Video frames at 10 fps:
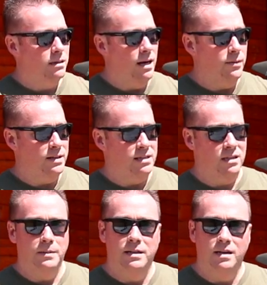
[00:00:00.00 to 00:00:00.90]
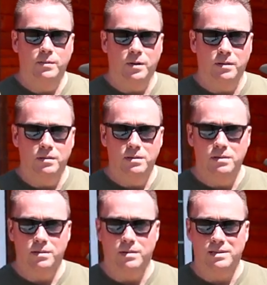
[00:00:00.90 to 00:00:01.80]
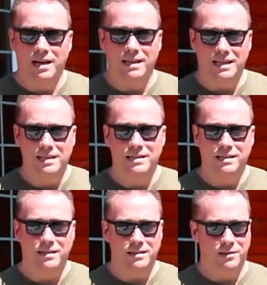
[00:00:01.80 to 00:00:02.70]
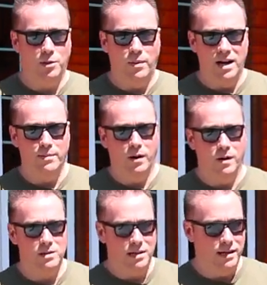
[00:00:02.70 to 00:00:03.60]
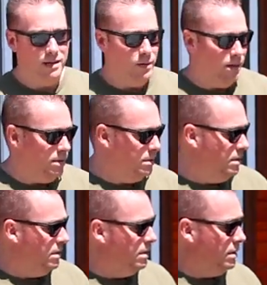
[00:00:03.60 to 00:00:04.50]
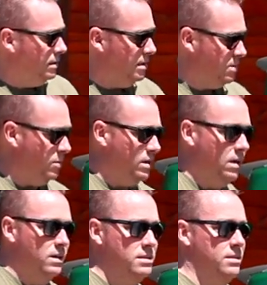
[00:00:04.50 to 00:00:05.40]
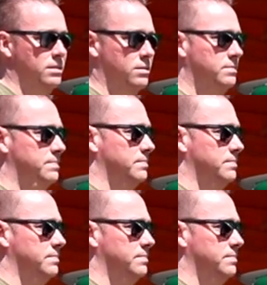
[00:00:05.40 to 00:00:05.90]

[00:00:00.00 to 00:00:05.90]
Everything's limited number, so it's not easy just to go buy parts anywhere. This one also